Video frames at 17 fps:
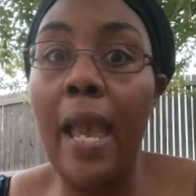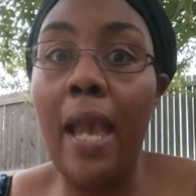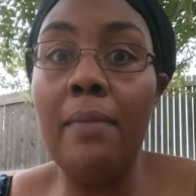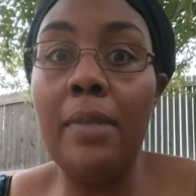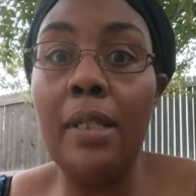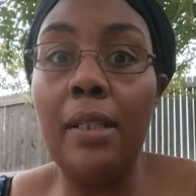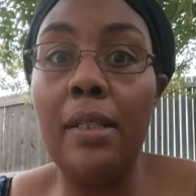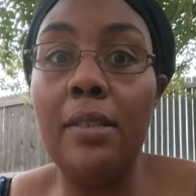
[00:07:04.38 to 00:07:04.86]
the
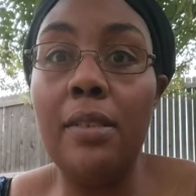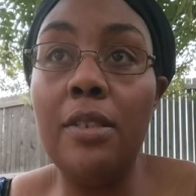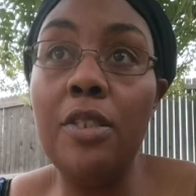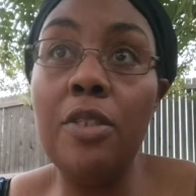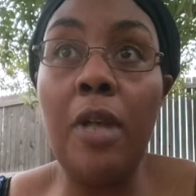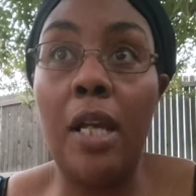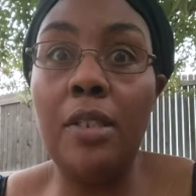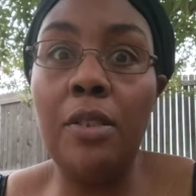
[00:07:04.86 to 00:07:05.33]
ambulance.
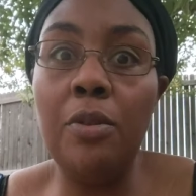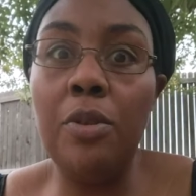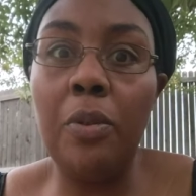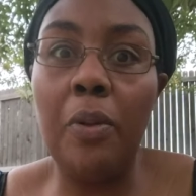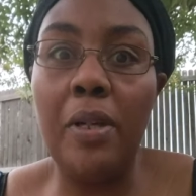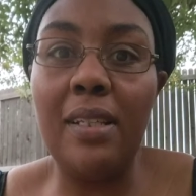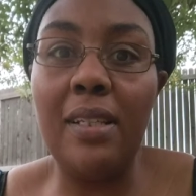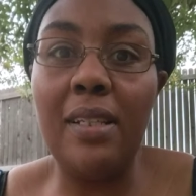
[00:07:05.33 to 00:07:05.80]
You got two
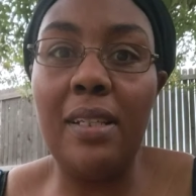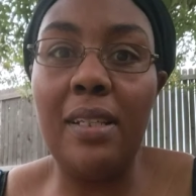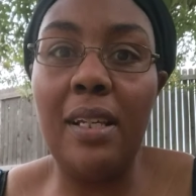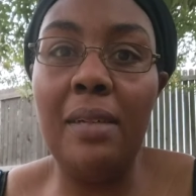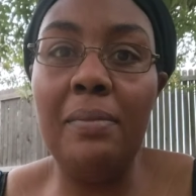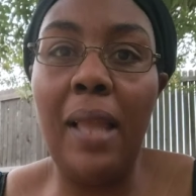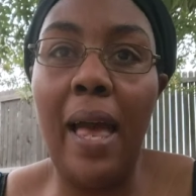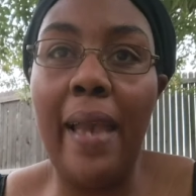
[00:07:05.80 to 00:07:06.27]
choices.
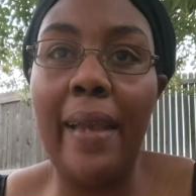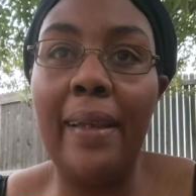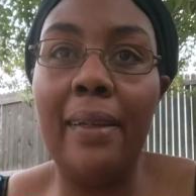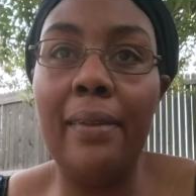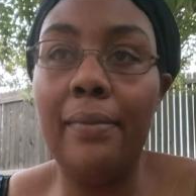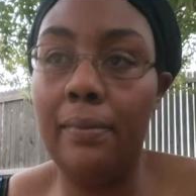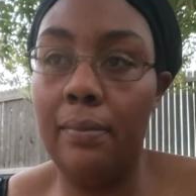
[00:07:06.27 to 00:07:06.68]
I'm like,